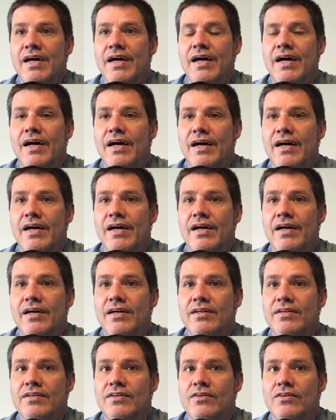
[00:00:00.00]

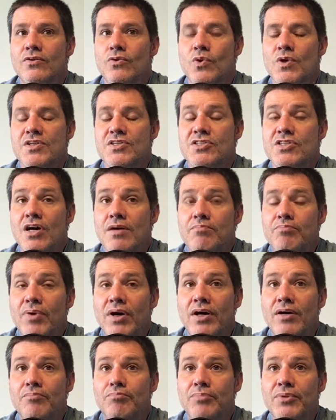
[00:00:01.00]
or a sub
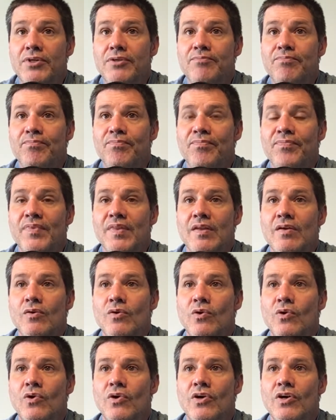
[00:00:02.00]
pump
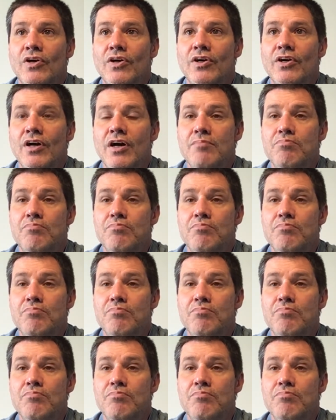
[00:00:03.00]
or a